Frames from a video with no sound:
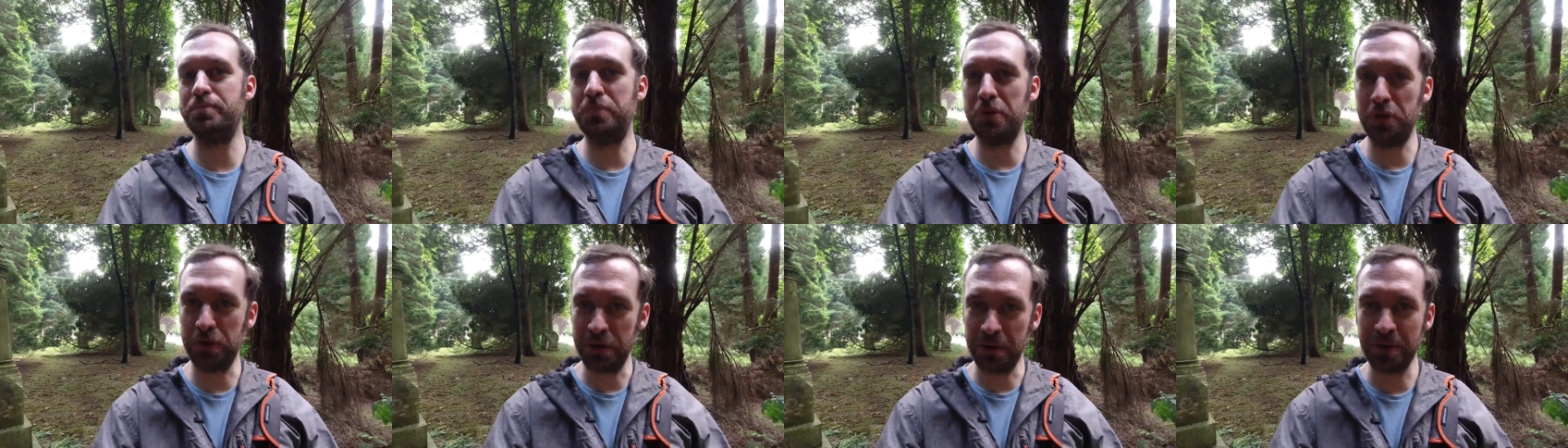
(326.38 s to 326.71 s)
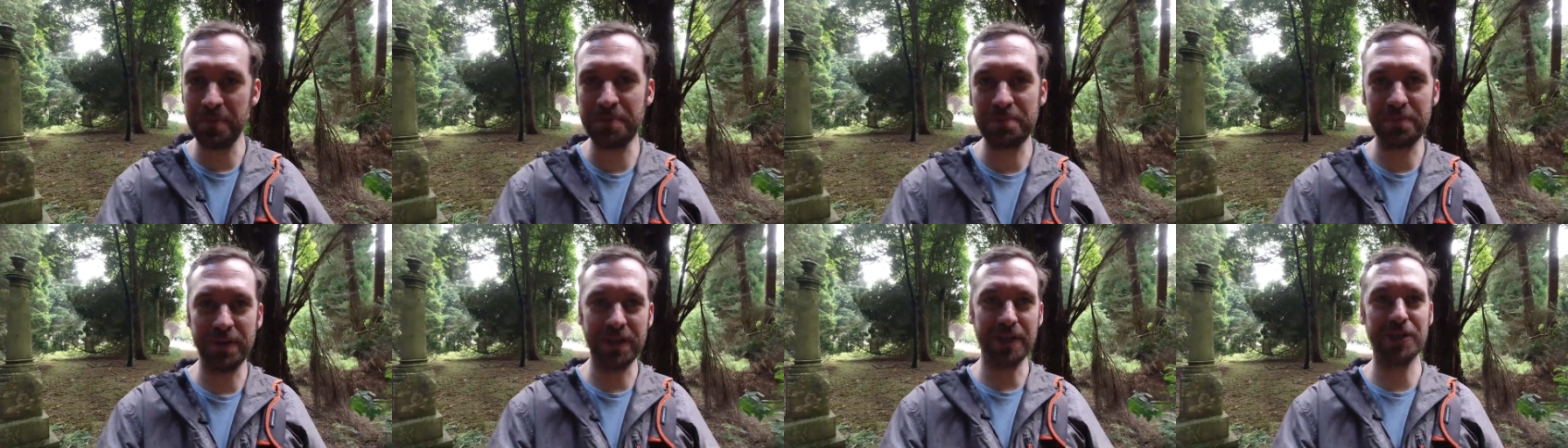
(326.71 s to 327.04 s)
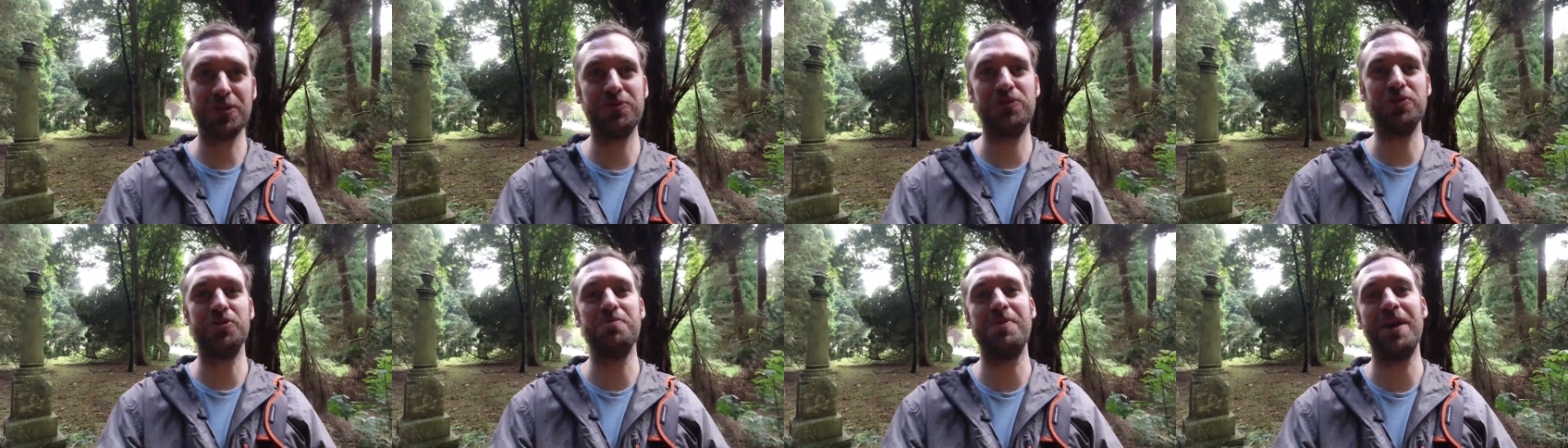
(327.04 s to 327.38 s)
but be
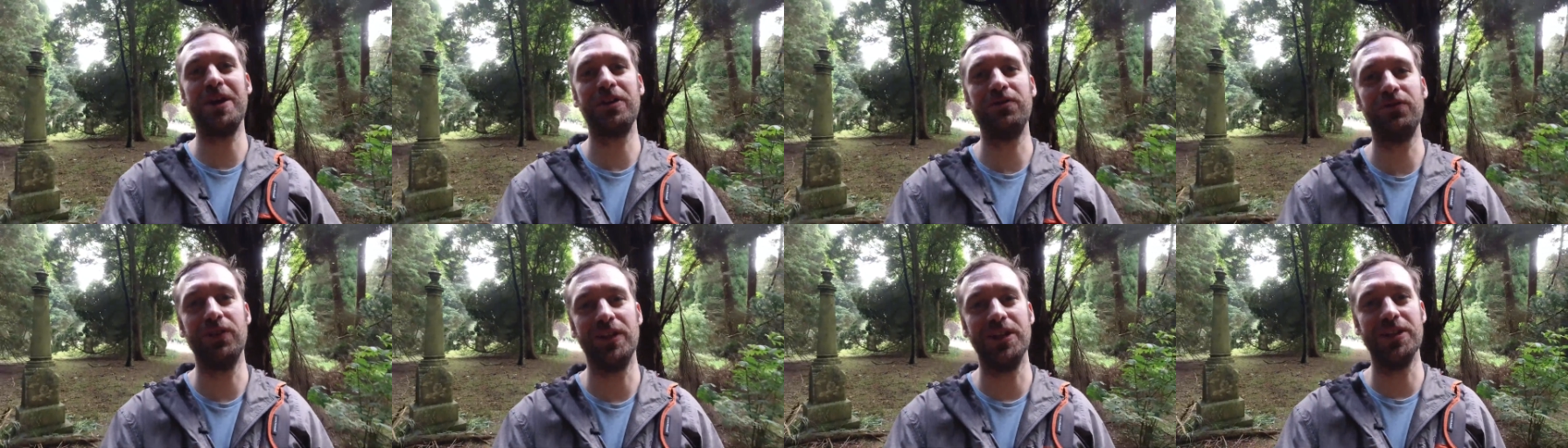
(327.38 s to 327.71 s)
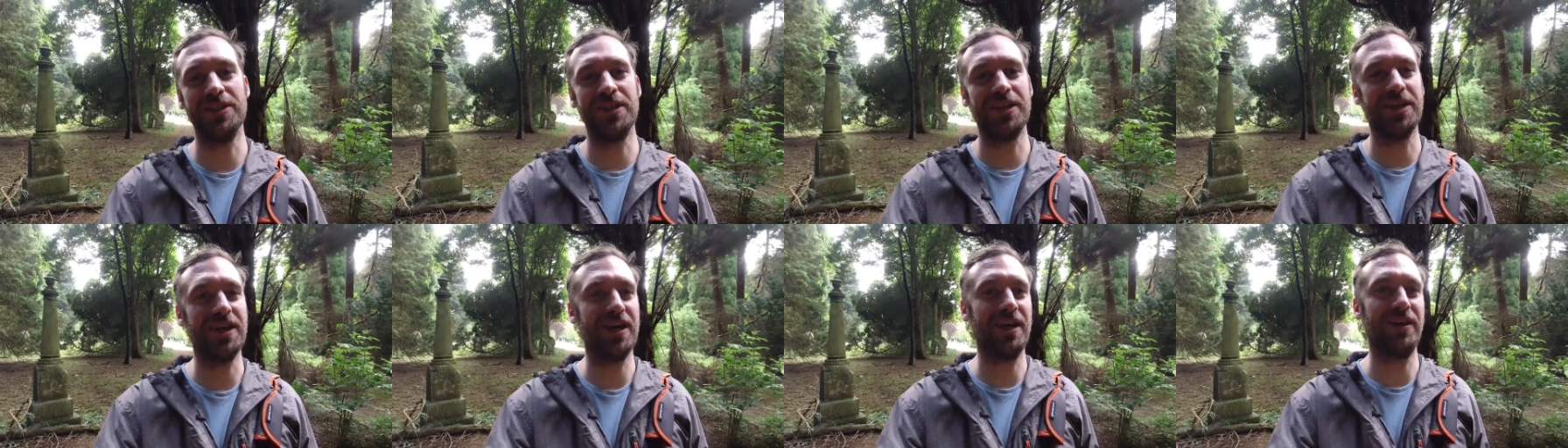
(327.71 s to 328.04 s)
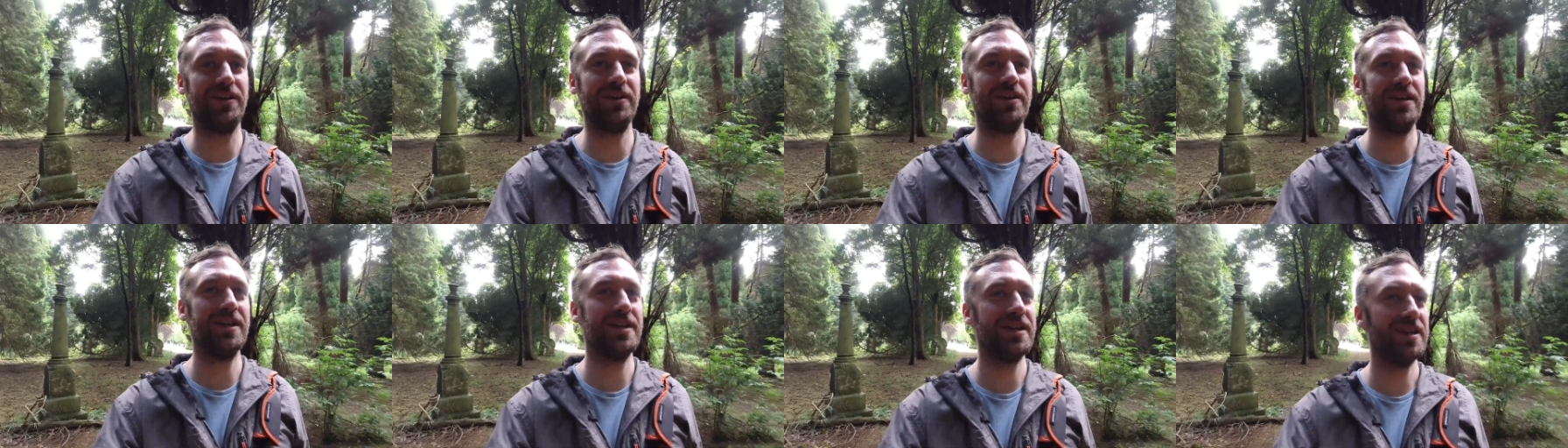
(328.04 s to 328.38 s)
as respectful as I
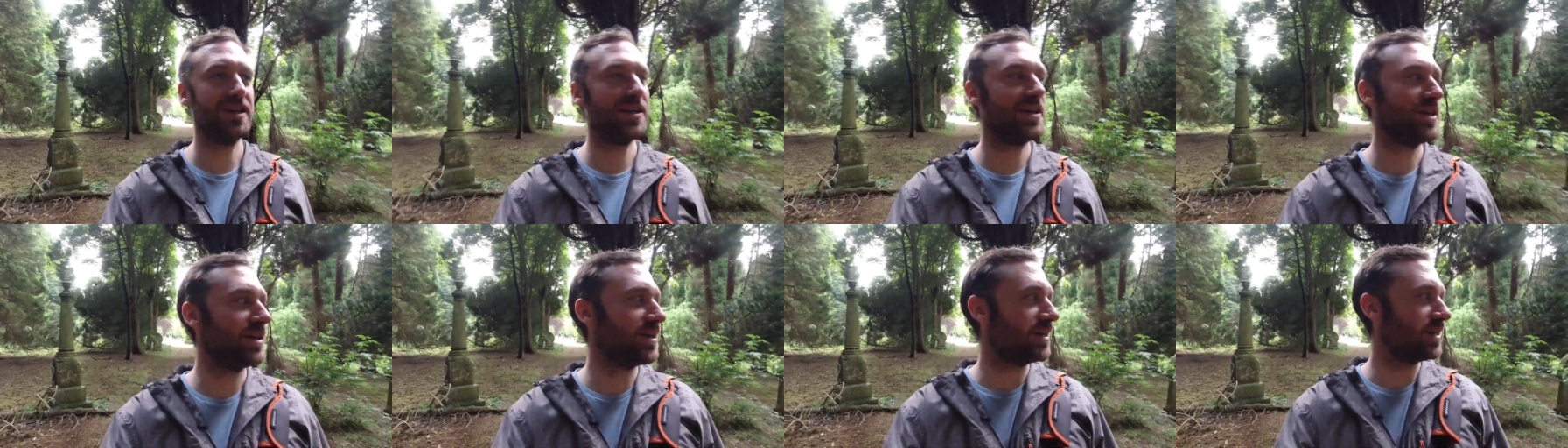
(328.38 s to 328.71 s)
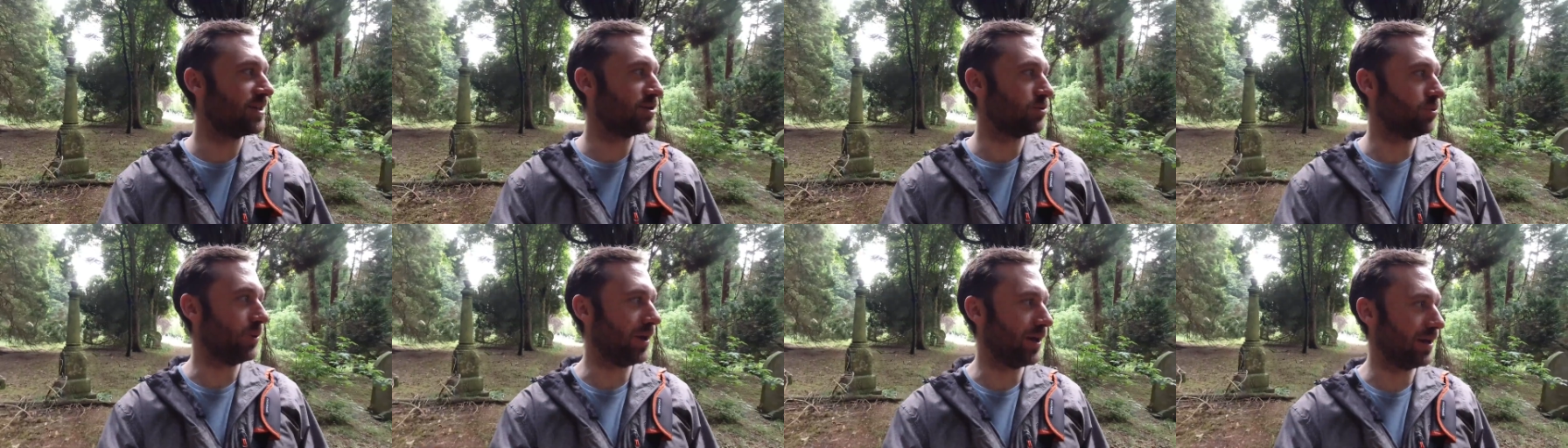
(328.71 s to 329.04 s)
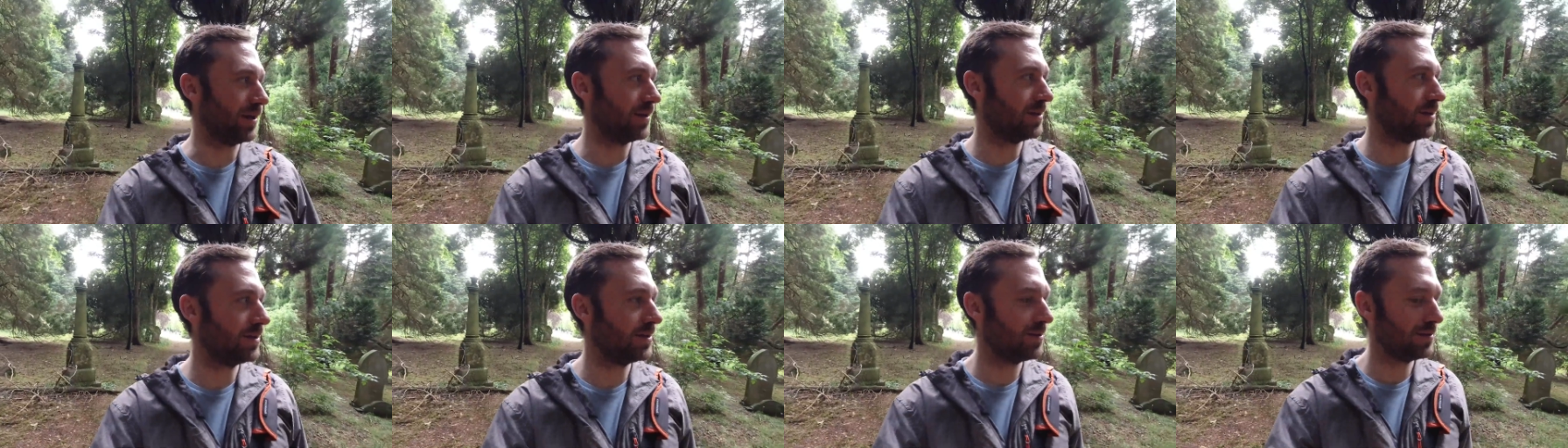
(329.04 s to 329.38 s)
can as
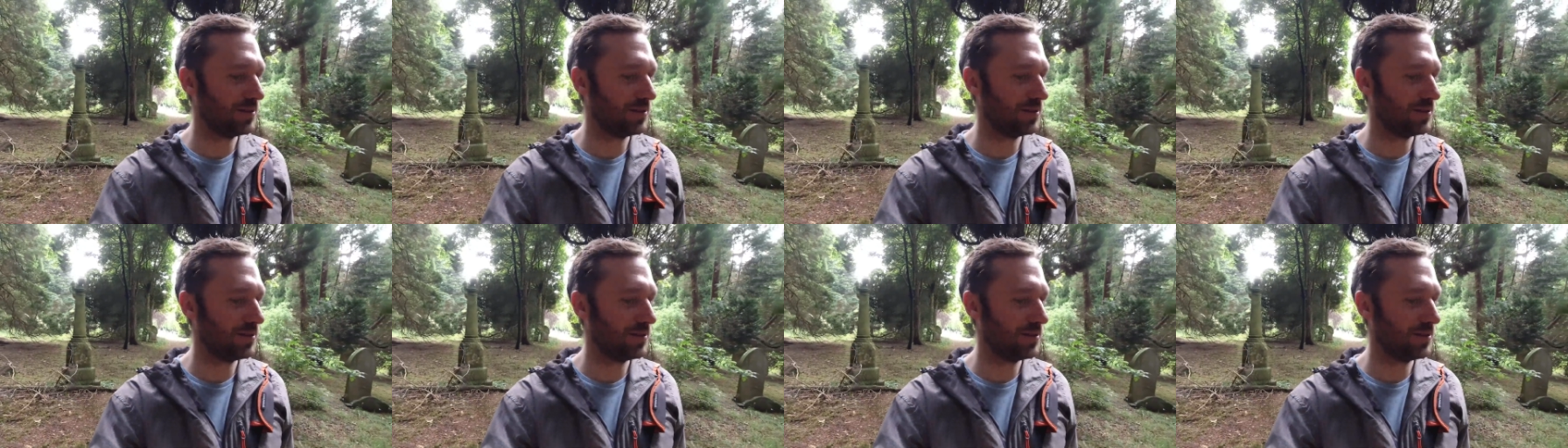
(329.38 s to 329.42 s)
well,